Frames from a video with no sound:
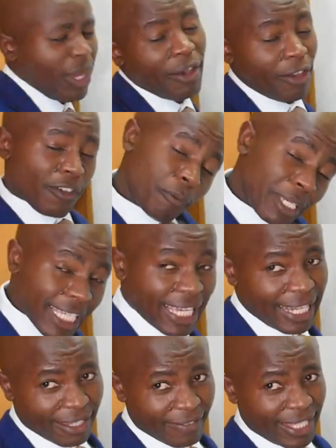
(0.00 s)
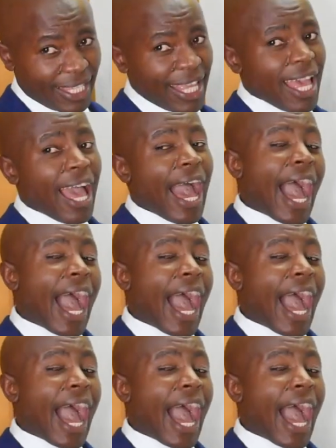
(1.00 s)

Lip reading: I am making a living.